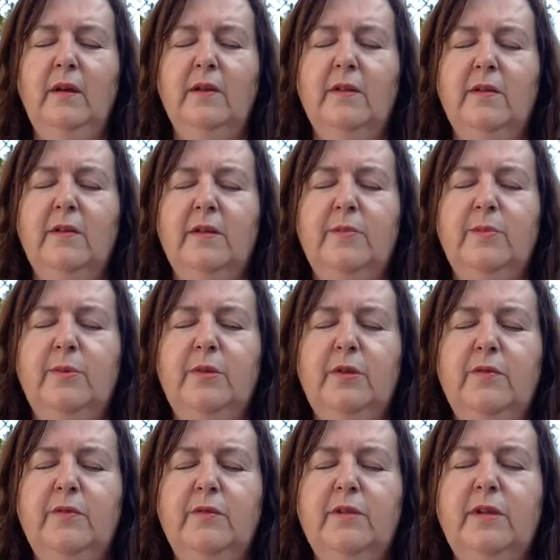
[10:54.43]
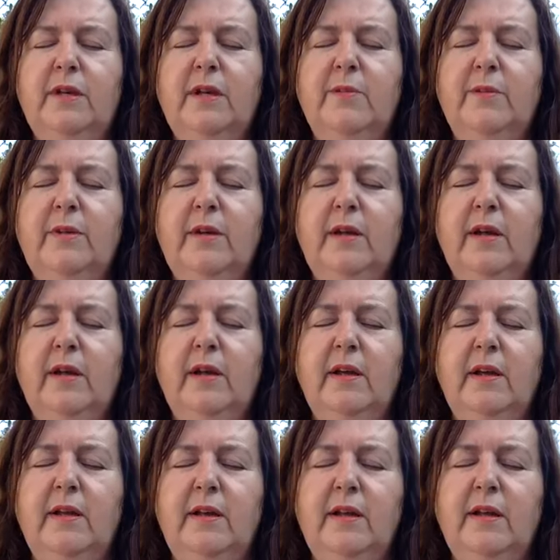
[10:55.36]
So this beautiful diamond light
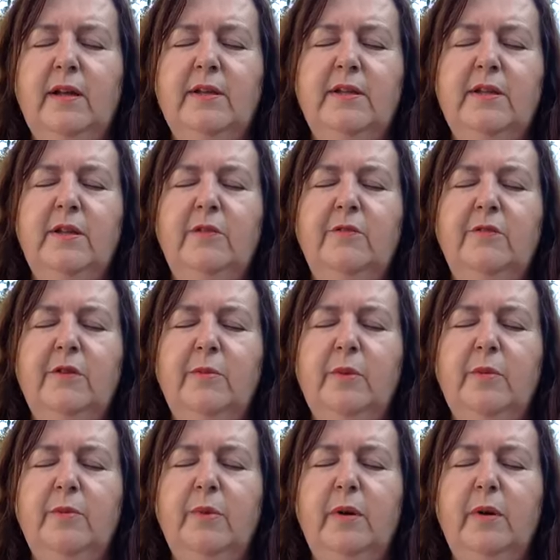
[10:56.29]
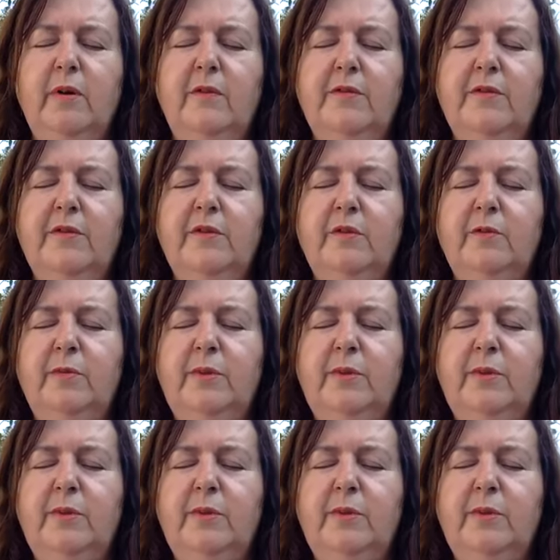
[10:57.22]
connecting you from above to